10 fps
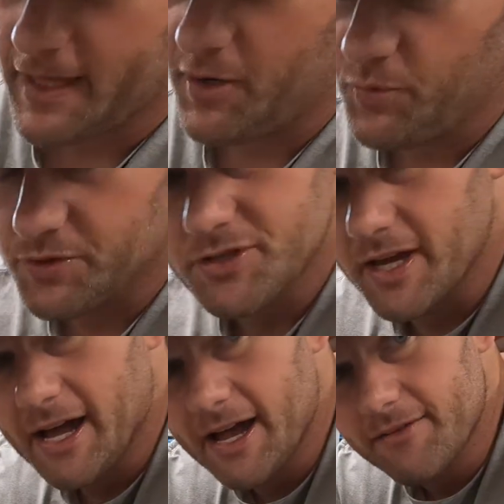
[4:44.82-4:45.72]
And I will
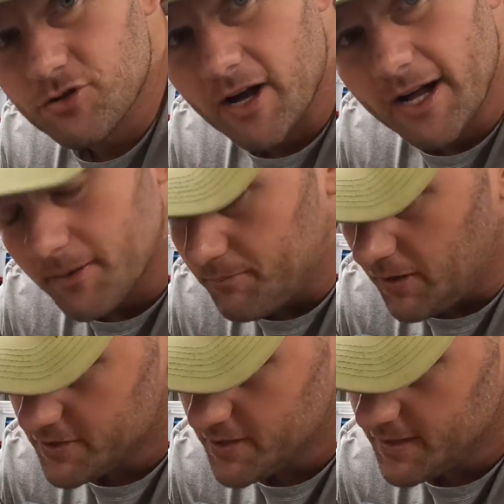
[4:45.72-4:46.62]
say I have tried a
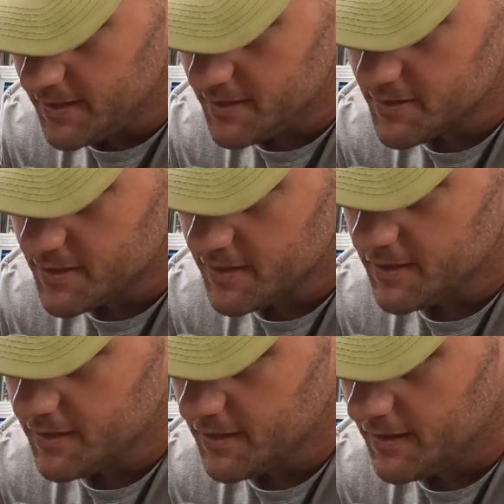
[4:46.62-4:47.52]
bunch of these
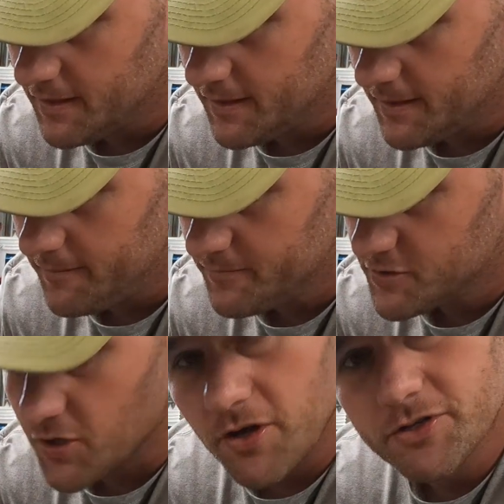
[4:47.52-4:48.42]

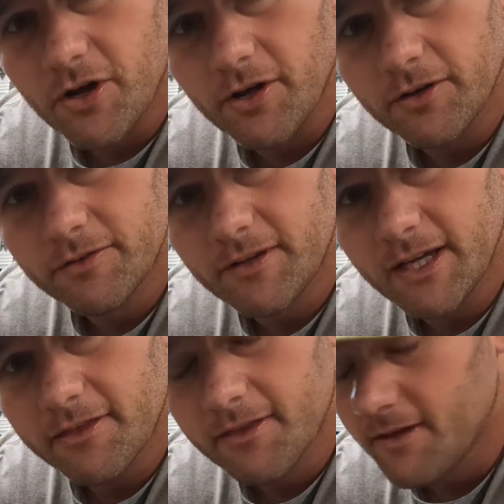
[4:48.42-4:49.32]
Sawzall
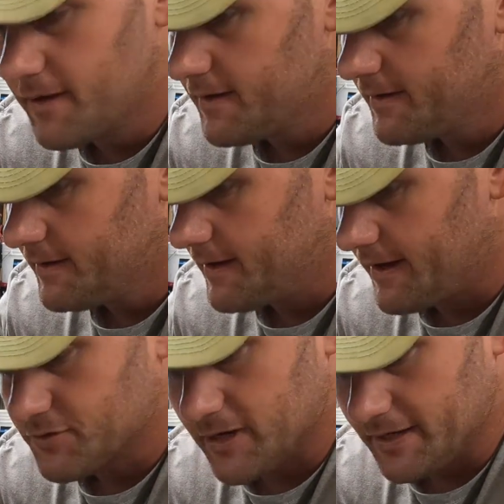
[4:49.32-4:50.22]
teeth.
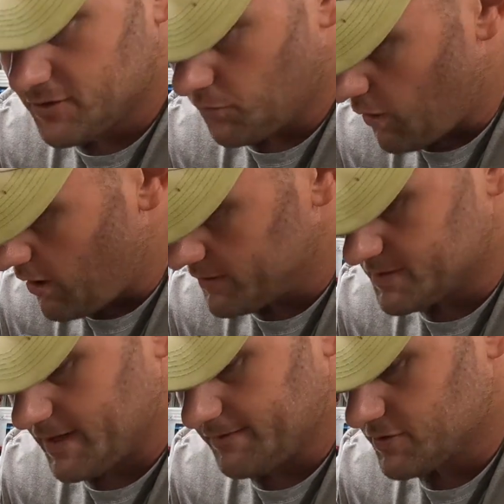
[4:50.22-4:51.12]
I've tried
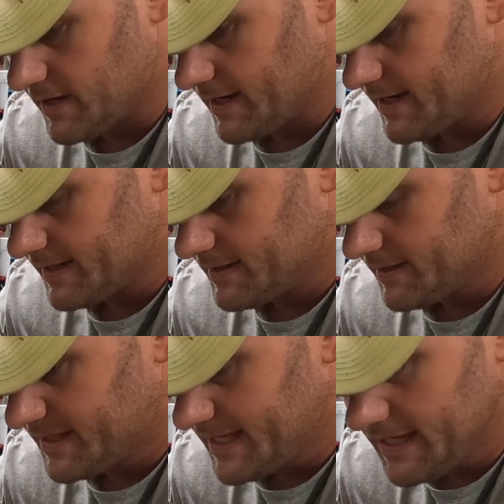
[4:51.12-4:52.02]
DeWalt's, I've tried
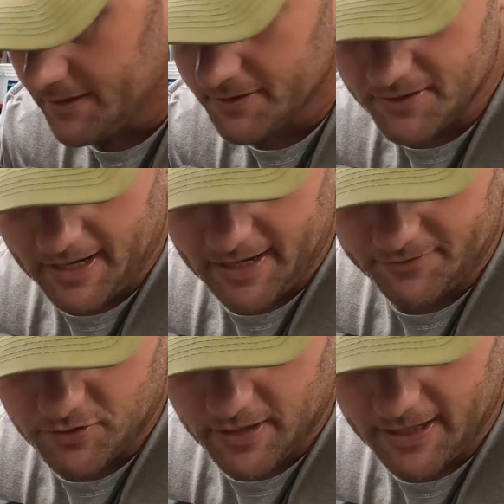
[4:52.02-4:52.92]
Makita's,
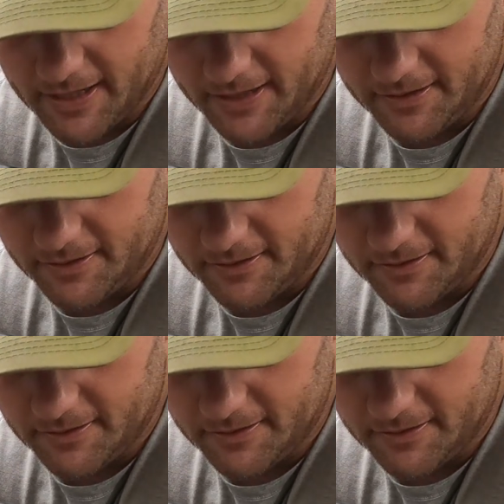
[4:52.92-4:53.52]
I've tried